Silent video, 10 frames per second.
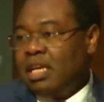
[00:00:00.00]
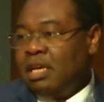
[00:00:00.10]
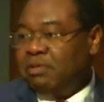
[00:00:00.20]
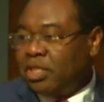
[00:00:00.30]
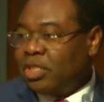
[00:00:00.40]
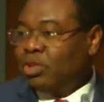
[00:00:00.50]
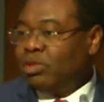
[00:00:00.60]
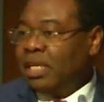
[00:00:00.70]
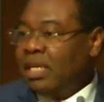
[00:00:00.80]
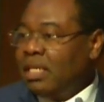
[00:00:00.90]
Aviation
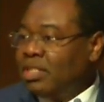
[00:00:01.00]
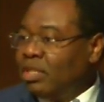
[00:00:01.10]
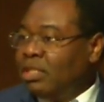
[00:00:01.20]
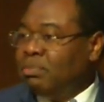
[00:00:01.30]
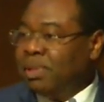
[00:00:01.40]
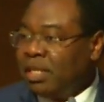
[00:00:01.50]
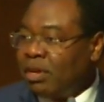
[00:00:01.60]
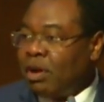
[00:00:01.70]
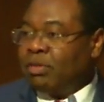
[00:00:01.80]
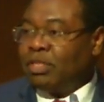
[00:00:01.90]
today is on the
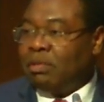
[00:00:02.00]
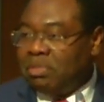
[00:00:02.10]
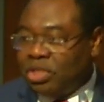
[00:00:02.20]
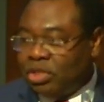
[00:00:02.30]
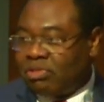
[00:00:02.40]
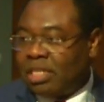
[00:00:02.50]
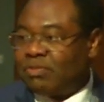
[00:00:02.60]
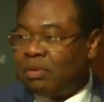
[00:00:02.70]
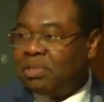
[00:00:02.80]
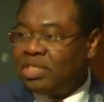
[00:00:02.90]
brink of some major
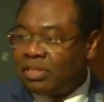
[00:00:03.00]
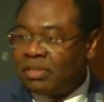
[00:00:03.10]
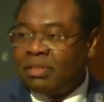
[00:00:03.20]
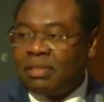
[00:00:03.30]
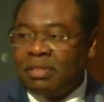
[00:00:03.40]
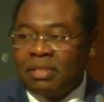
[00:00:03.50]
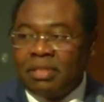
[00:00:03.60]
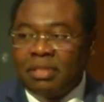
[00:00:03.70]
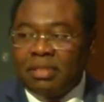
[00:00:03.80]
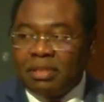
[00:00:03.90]
transformations.
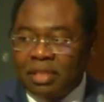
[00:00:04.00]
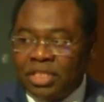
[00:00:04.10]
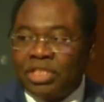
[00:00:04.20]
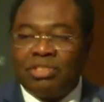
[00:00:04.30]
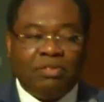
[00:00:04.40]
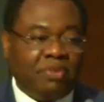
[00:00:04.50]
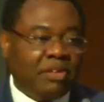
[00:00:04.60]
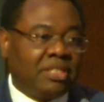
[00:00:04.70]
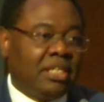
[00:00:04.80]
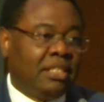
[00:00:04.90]
This is
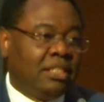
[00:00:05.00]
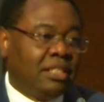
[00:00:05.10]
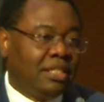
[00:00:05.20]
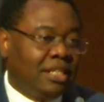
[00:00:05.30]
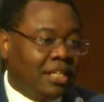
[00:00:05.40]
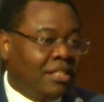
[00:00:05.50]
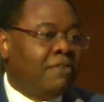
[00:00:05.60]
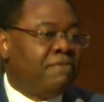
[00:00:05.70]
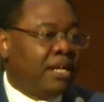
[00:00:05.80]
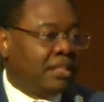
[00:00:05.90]
reflected in
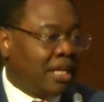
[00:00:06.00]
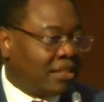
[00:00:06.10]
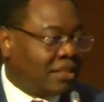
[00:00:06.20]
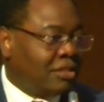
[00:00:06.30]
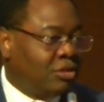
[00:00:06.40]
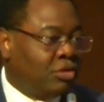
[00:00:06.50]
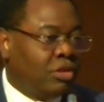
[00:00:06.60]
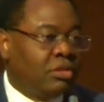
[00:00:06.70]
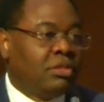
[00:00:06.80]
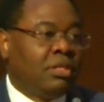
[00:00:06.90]
the fantastic
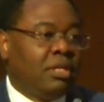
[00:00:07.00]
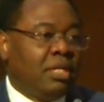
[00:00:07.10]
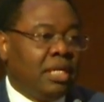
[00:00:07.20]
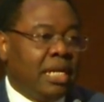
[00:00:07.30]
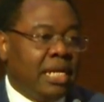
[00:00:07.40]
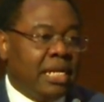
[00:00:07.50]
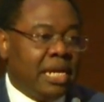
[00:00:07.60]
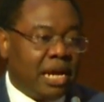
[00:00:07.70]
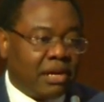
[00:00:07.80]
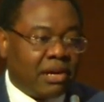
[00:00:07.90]
growth in
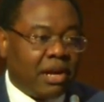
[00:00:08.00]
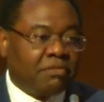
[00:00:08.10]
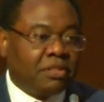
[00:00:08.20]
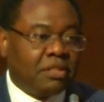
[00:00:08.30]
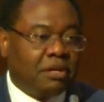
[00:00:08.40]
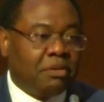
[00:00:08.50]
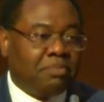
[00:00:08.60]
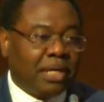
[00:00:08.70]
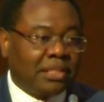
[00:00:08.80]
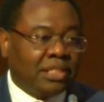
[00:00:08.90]
aircraft,
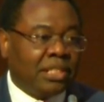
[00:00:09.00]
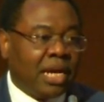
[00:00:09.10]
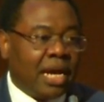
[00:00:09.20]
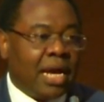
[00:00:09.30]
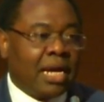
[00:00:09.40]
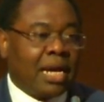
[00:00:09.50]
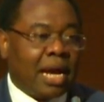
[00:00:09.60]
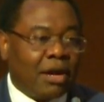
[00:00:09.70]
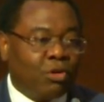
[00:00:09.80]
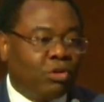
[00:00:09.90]
passenger, and
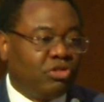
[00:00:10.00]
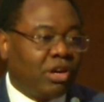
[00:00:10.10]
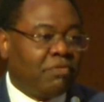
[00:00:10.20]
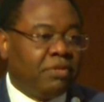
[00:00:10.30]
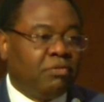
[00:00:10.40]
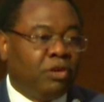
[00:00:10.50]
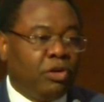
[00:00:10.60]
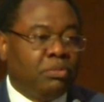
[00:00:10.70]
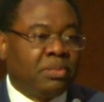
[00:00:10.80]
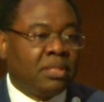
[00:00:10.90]
cargo traffic
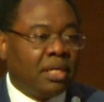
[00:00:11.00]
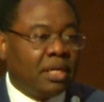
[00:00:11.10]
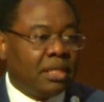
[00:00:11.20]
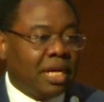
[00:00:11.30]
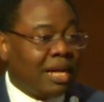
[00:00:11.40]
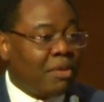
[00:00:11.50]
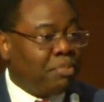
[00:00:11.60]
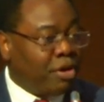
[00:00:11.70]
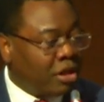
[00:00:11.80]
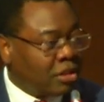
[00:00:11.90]
volumes that are
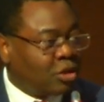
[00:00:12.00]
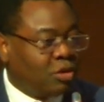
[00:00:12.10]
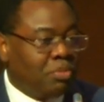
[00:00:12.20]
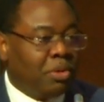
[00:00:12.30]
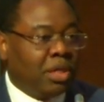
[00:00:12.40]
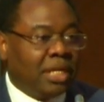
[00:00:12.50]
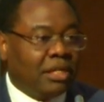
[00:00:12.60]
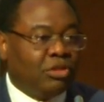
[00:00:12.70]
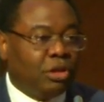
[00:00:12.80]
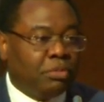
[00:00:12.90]
poised to more
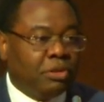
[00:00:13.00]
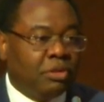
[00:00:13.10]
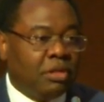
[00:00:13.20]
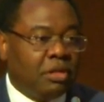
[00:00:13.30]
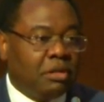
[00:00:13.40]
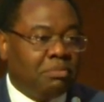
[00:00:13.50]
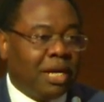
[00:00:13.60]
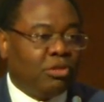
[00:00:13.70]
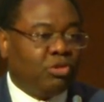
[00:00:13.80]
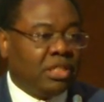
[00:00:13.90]
than double
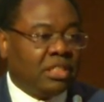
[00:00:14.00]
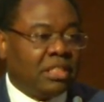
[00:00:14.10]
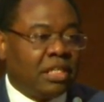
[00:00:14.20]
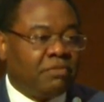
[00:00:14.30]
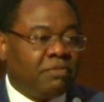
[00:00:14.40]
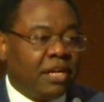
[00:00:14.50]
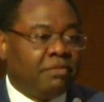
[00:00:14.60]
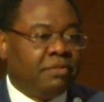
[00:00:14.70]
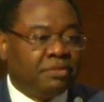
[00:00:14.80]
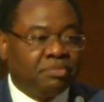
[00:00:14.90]
by 2035.